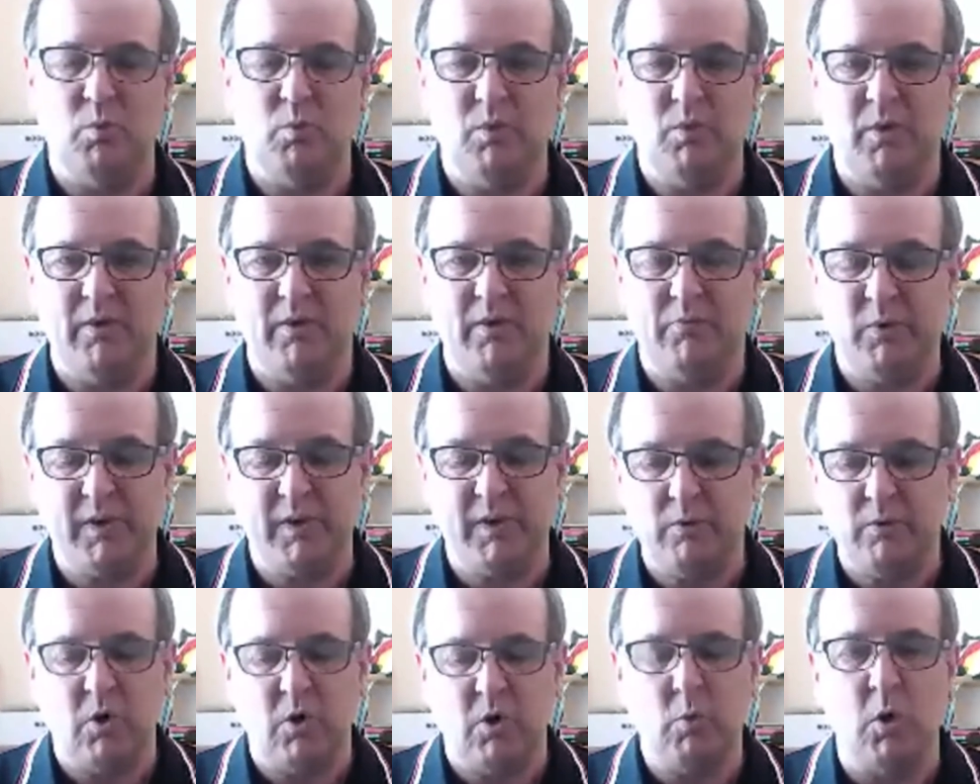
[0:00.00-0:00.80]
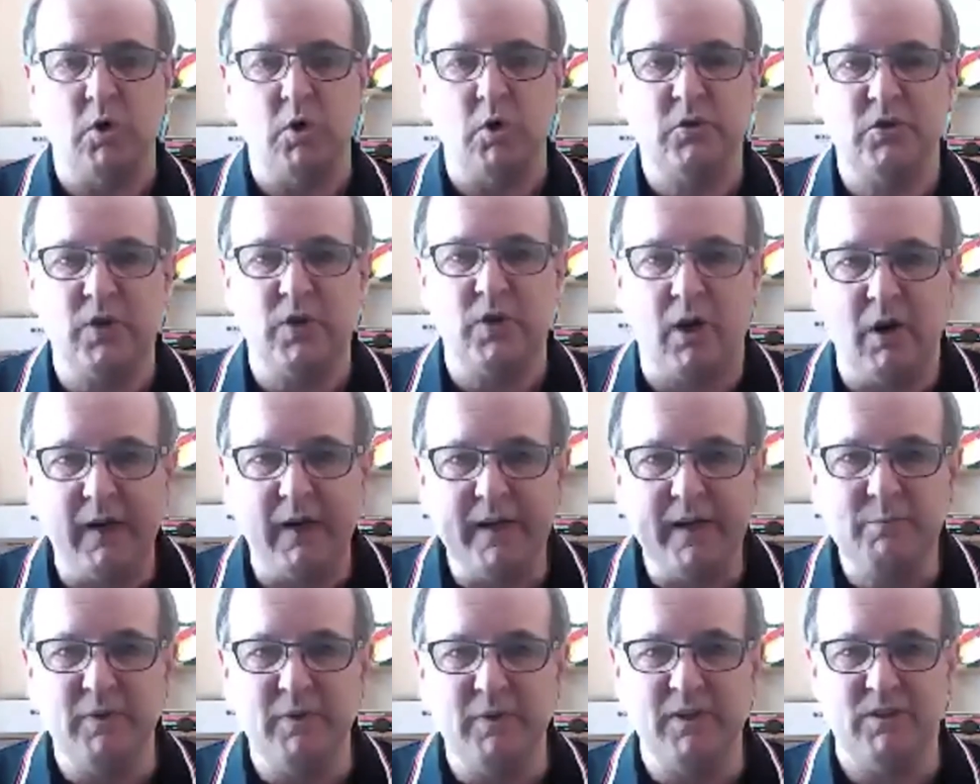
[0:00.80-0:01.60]
If we don't know what
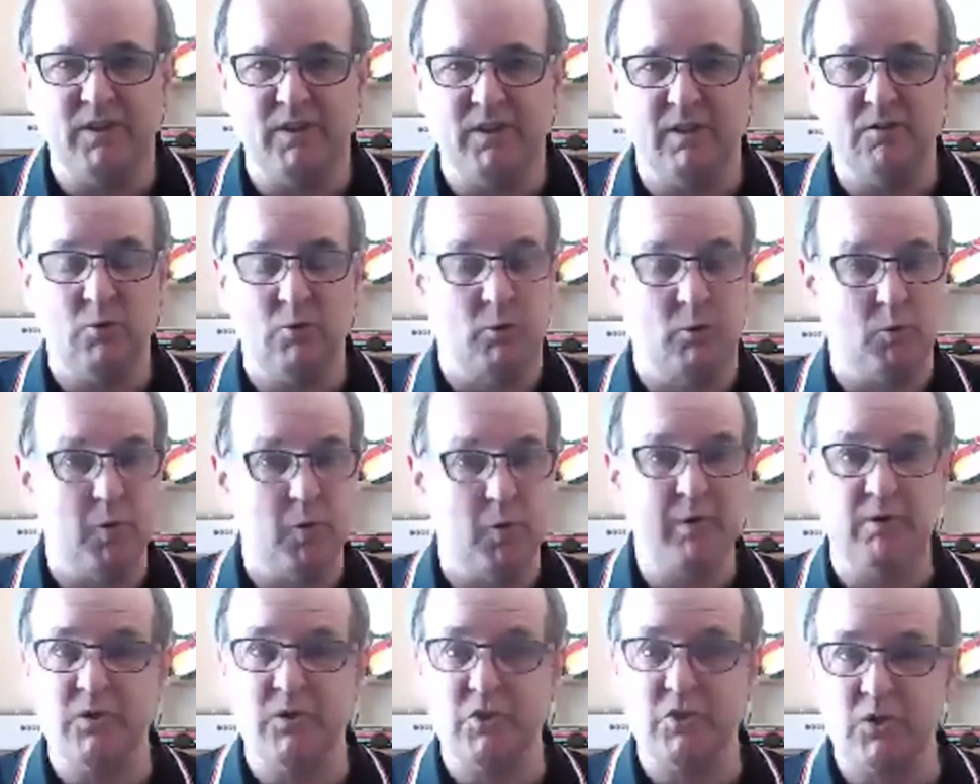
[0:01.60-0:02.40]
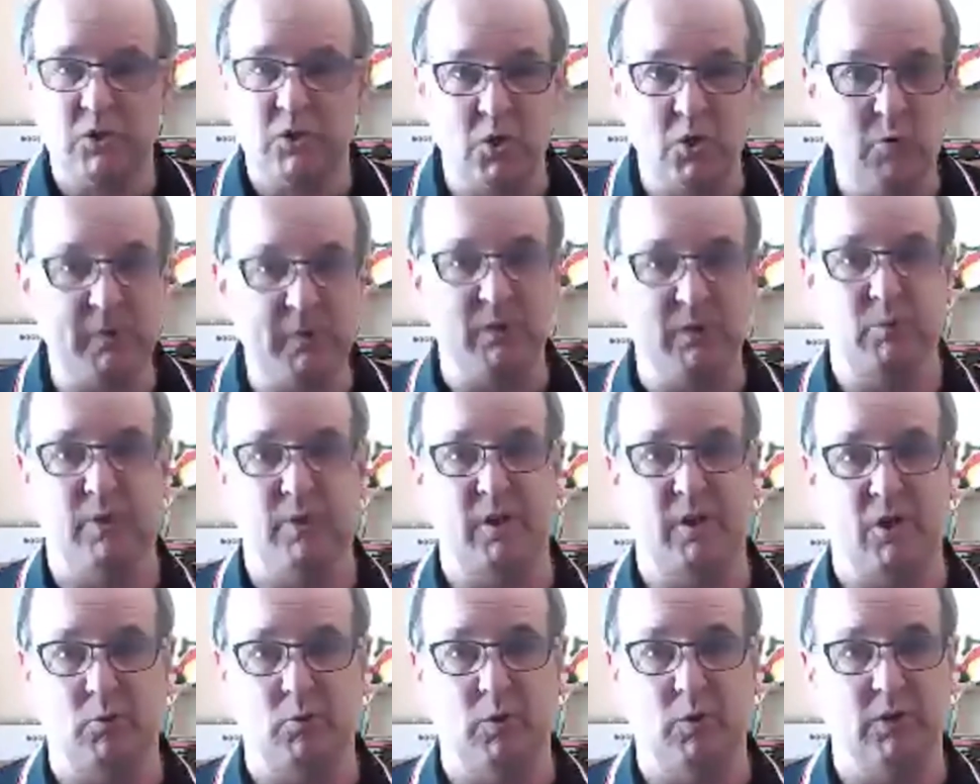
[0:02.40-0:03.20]
type it is, or we're assuming we
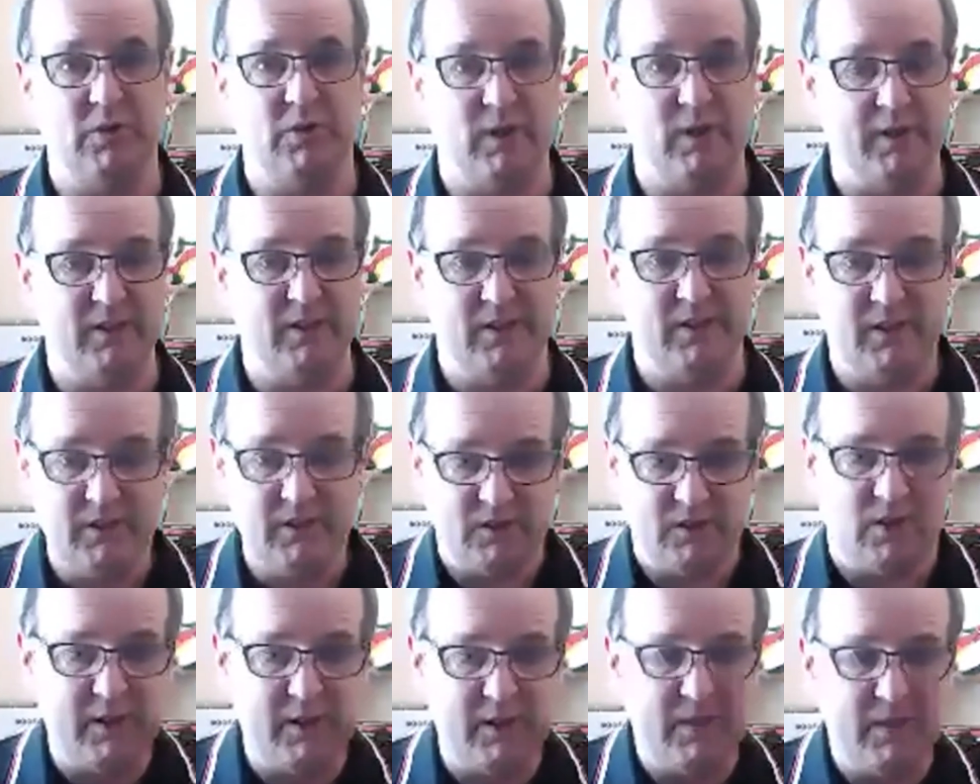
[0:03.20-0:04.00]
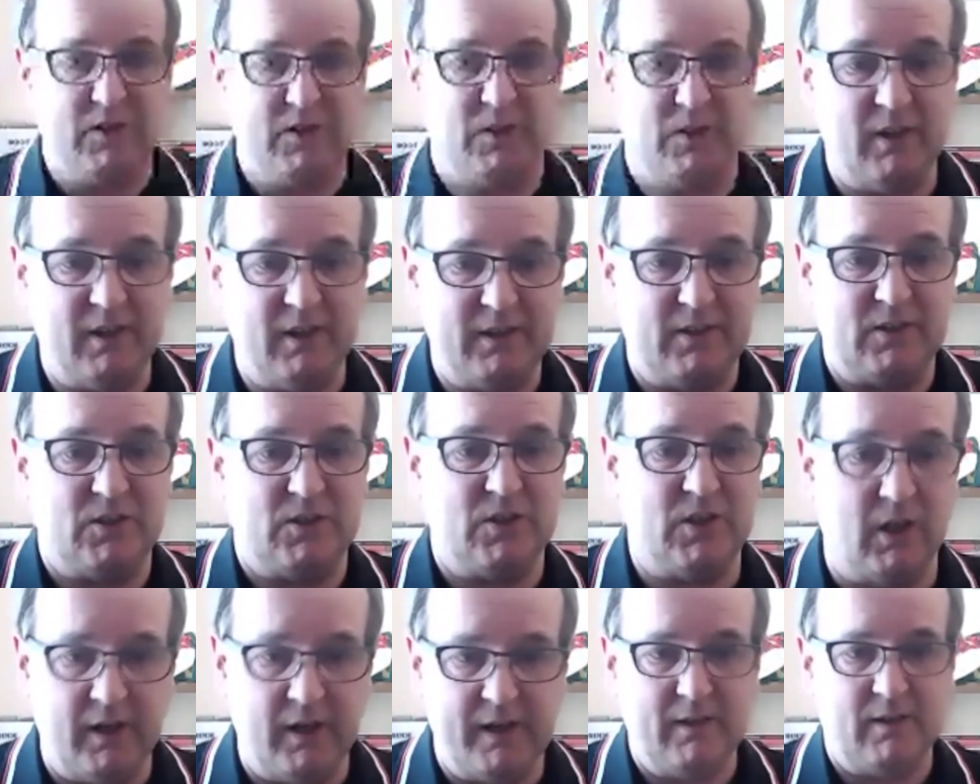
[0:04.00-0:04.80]
know what tight it is, tight is tight is
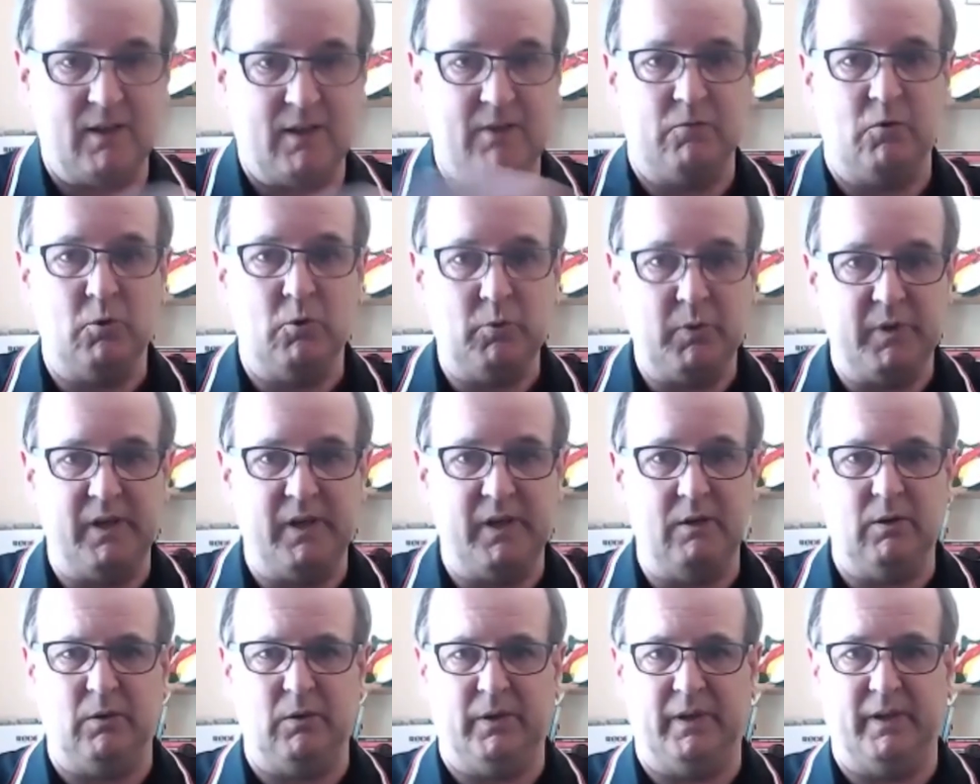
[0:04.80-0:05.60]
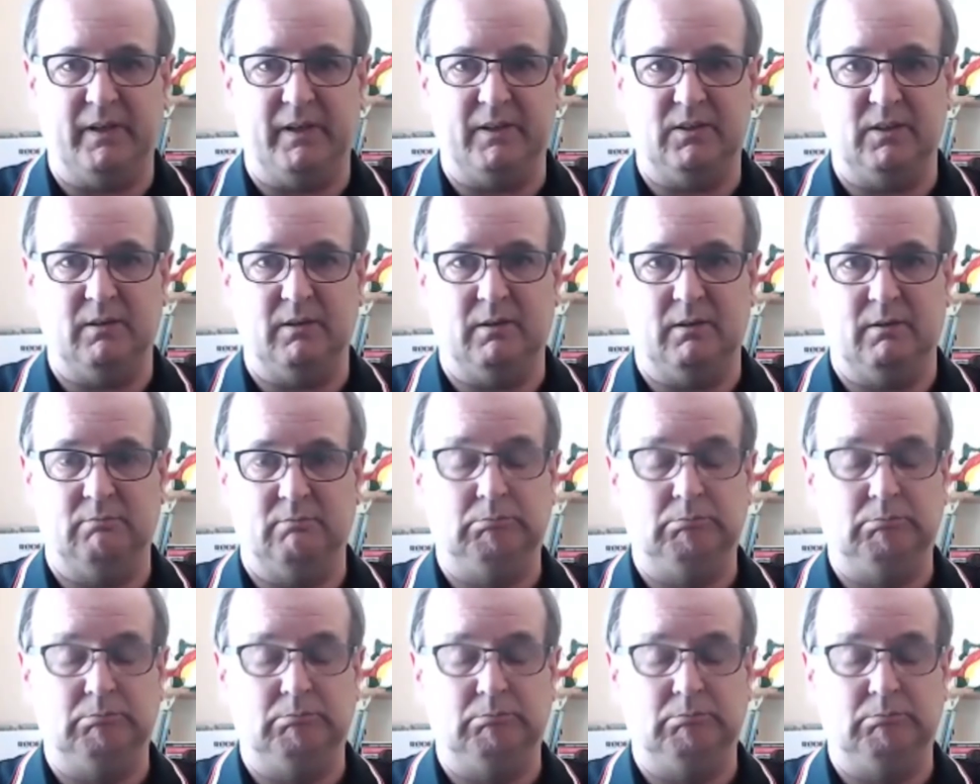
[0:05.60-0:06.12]
tight, therefore we elongate it.